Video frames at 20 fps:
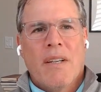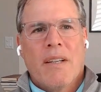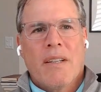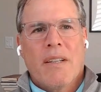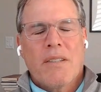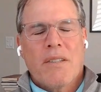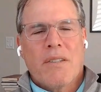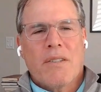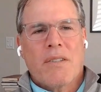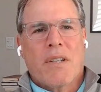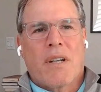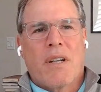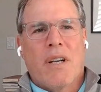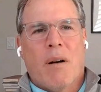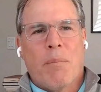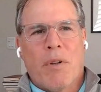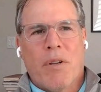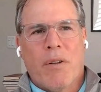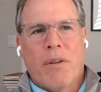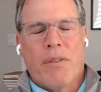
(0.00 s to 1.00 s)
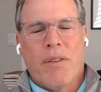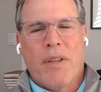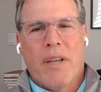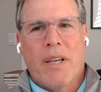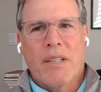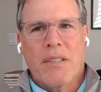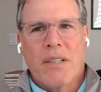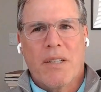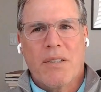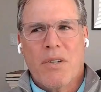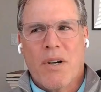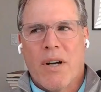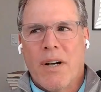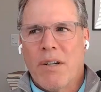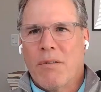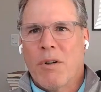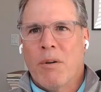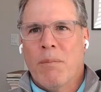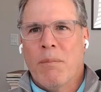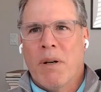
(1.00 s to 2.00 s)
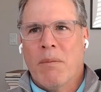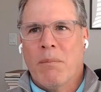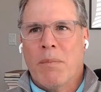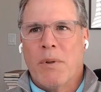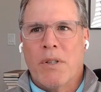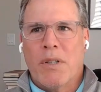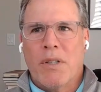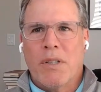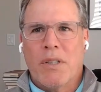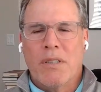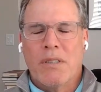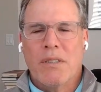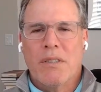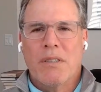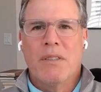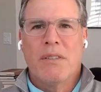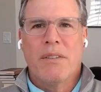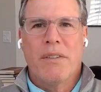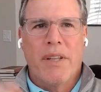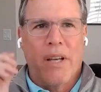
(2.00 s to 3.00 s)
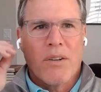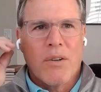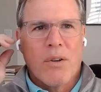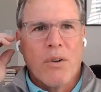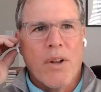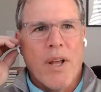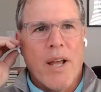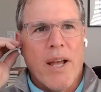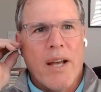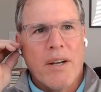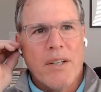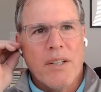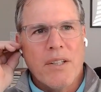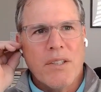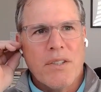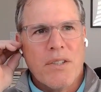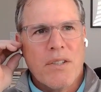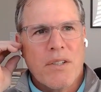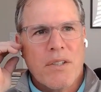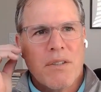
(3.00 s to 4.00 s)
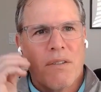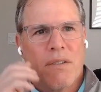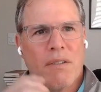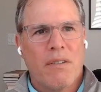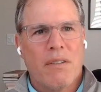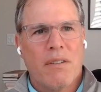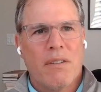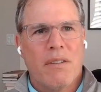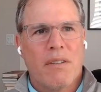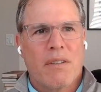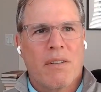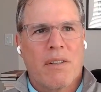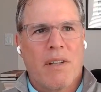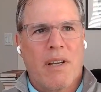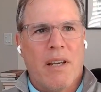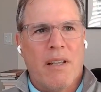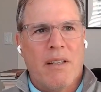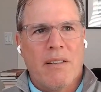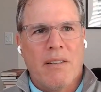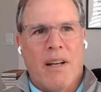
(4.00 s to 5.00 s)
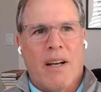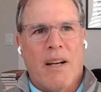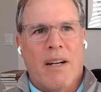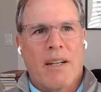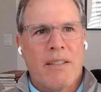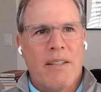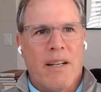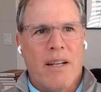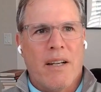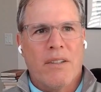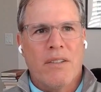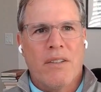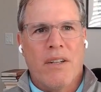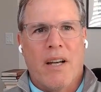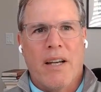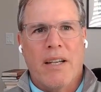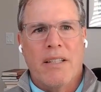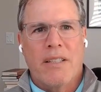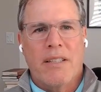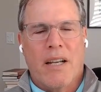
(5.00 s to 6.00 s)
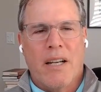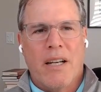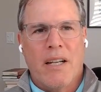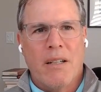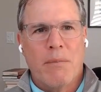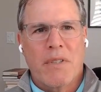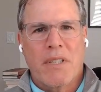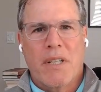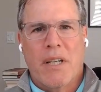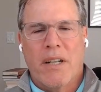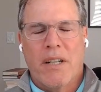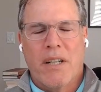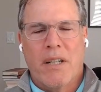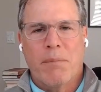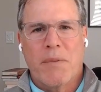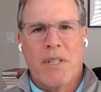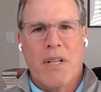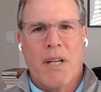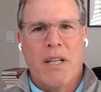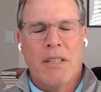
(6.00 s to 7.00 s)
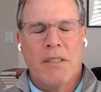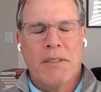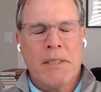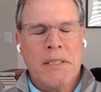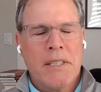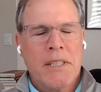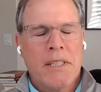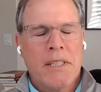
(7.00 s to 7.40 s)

So there's a couple of things. I try to remember that old adage: get knocked down 9 times, get up 10.